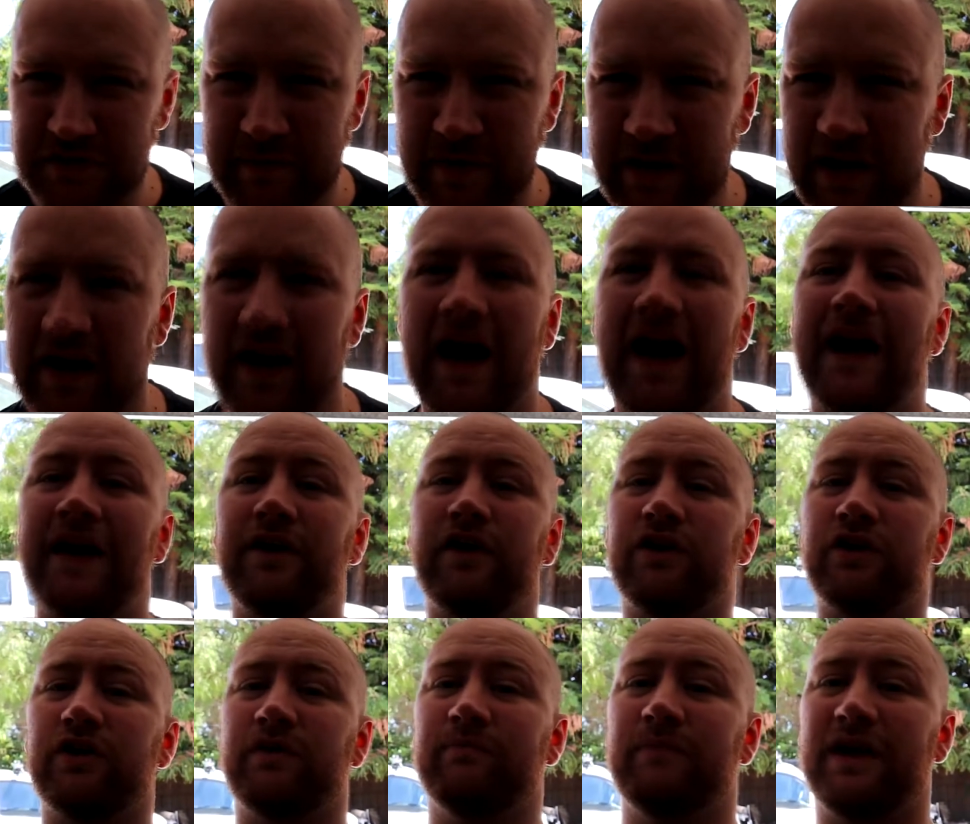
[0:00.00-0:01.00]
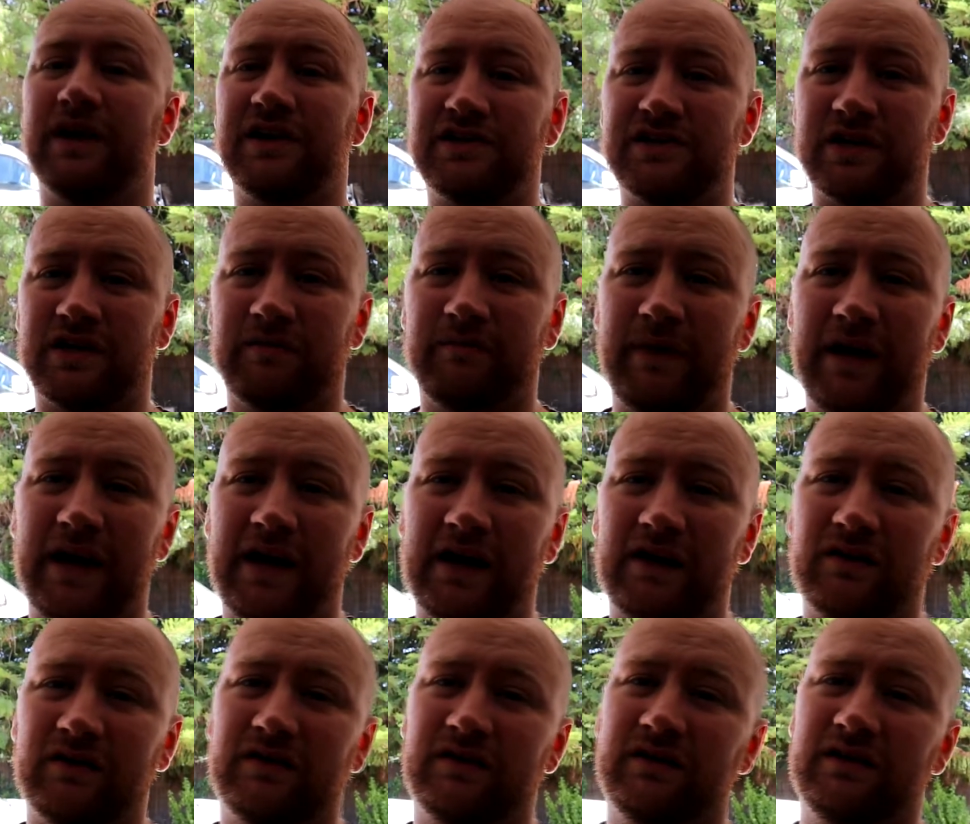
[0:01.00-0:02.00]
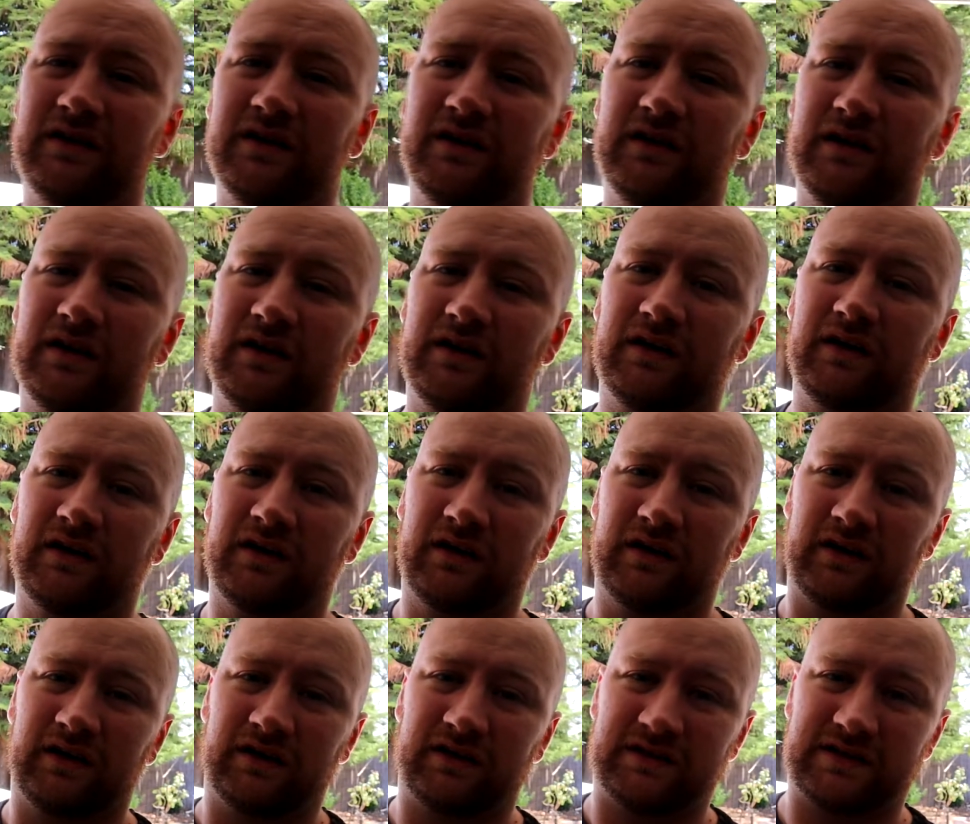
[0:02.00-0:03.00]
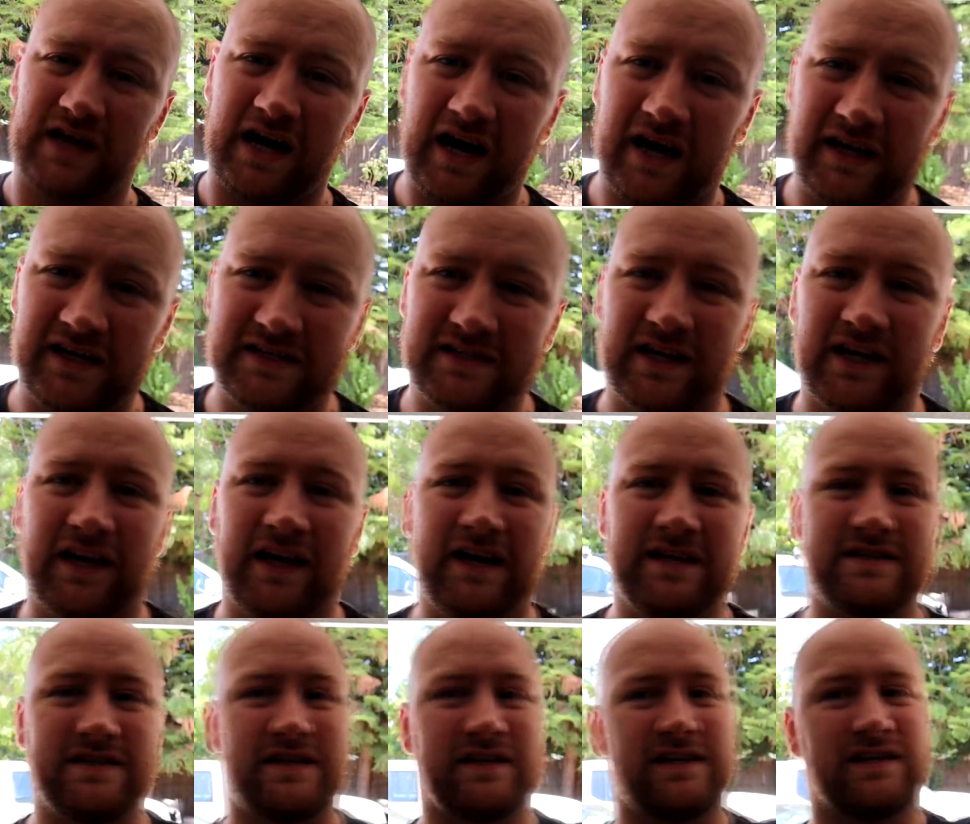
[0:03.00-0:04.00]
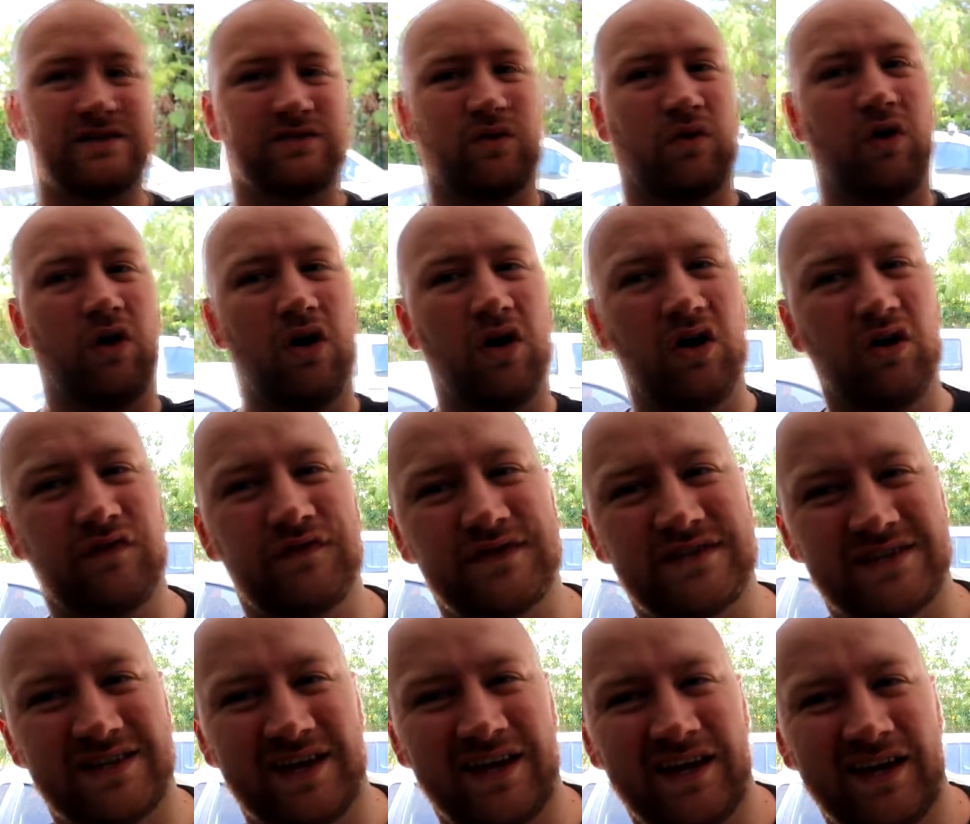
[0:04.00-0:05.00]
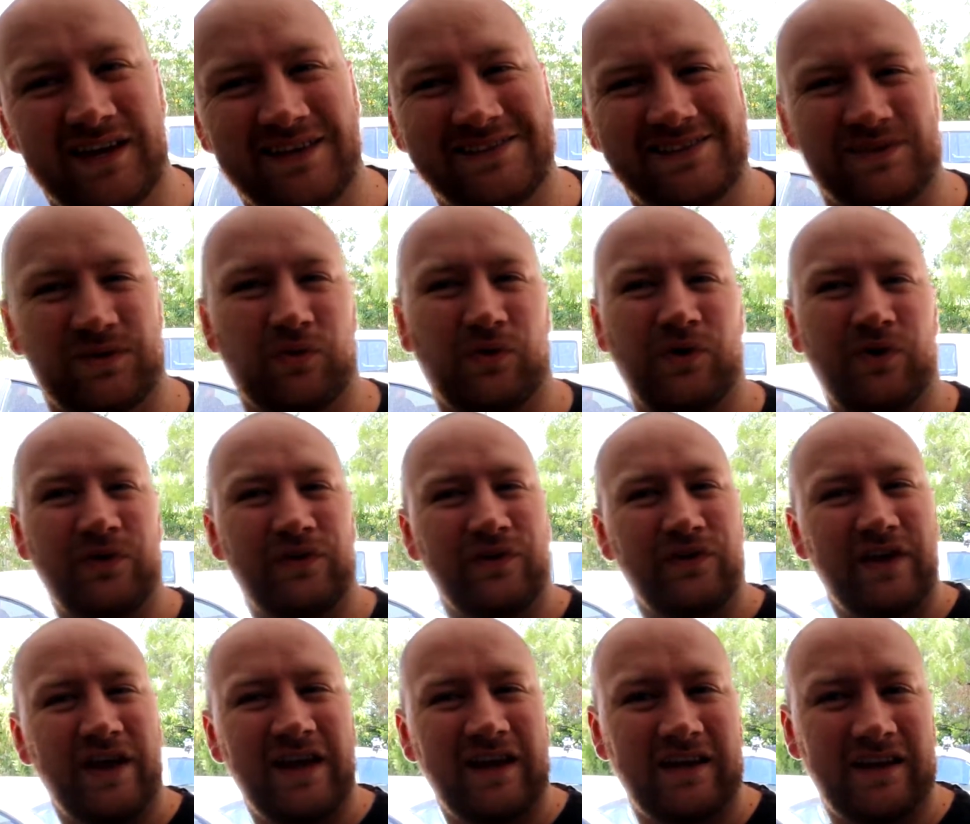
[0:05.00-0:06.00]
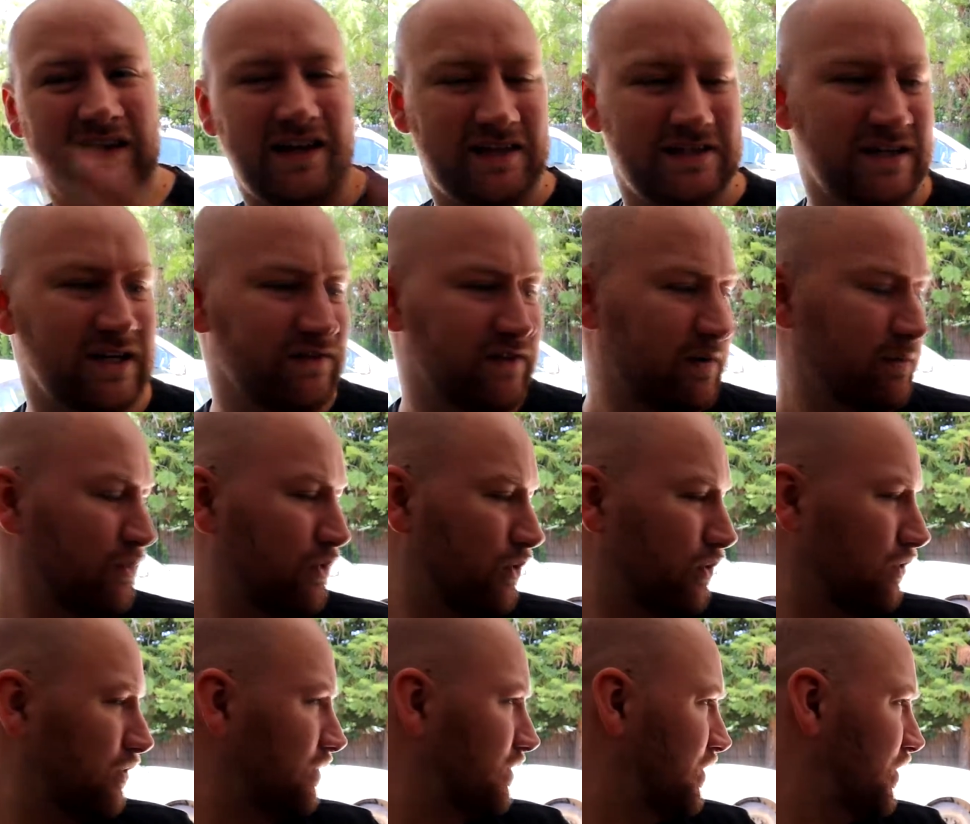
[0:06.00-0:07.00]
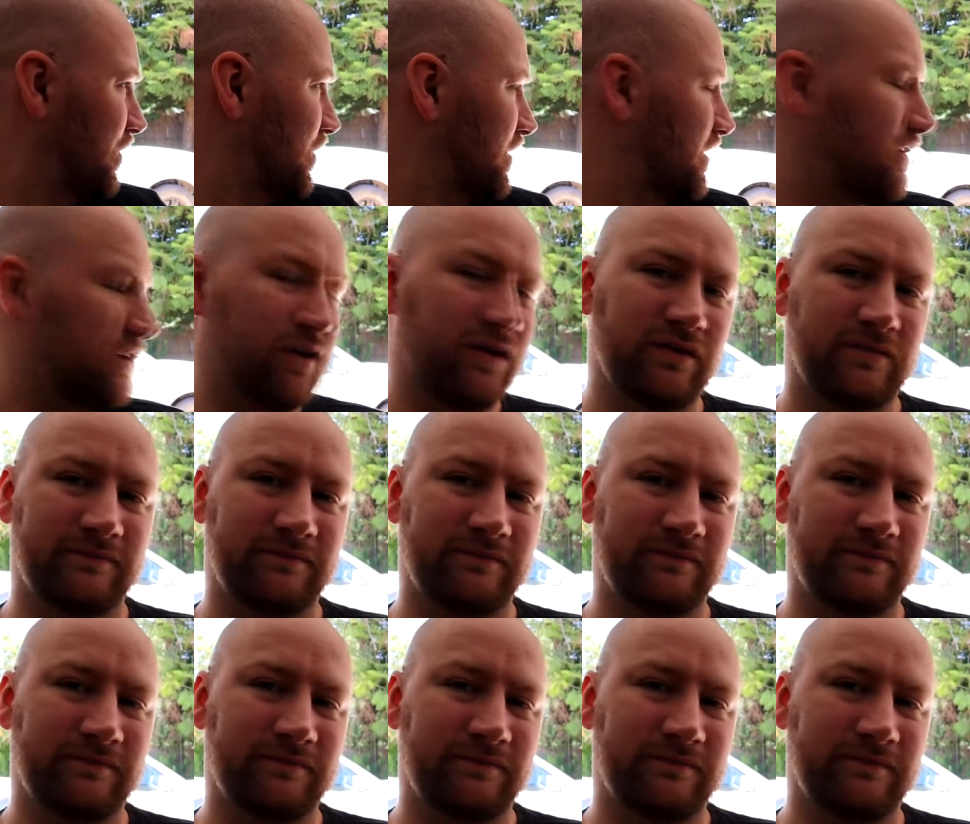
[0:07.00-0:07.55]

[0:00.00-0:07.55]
about that. I don't know much about tire sizes or offsets or any of that stuff. I'm all learning.